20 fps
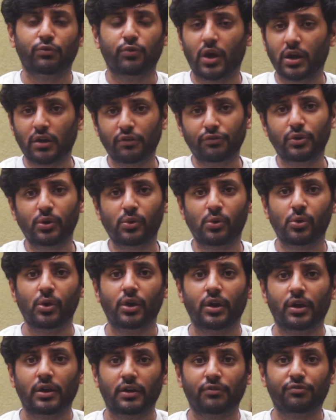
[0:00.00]
And if one of
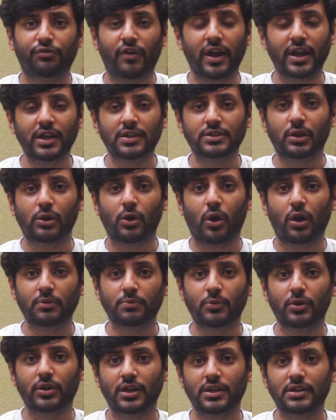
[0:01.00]
you finds a
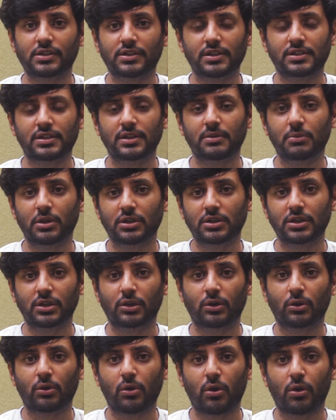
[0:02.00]
lot more interesting
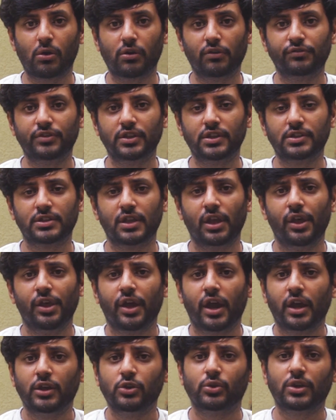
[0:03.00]
material on all of
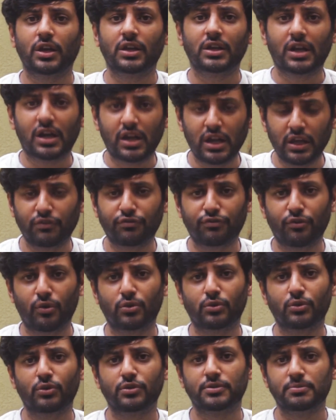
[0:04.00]
this, and you can click
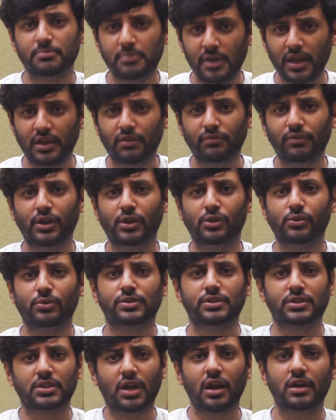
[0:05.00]
photos, make
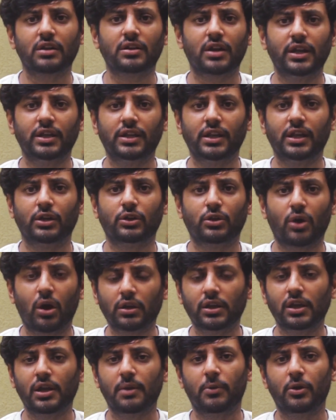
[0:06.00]
videos, start
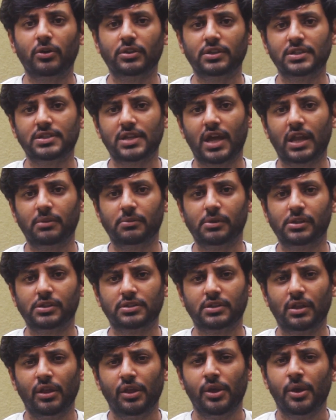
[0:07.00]
writing, talking about these
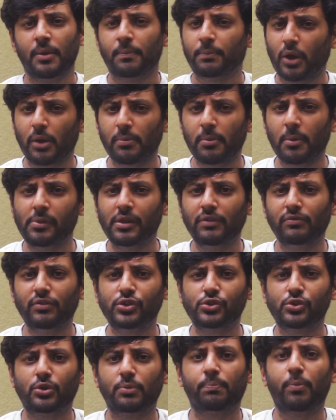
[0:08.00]
animals.
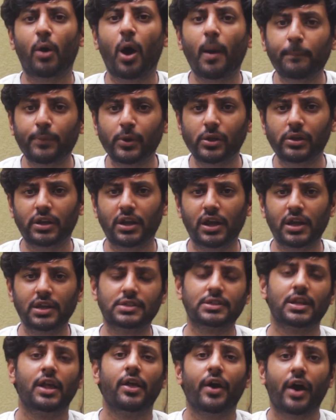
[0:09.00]
Probably we should
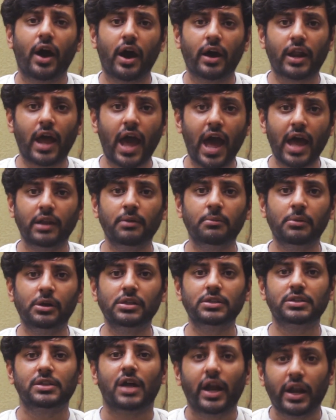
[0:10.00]
popularize our
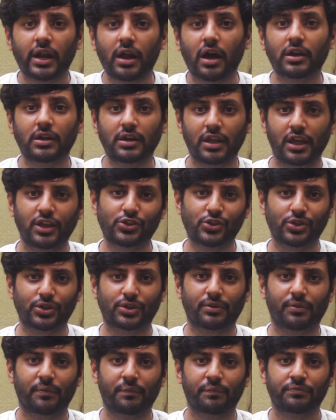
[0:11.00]
animals and our
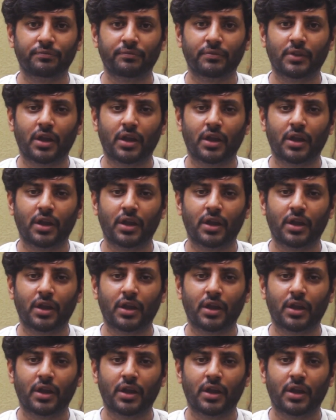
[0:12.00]
nature.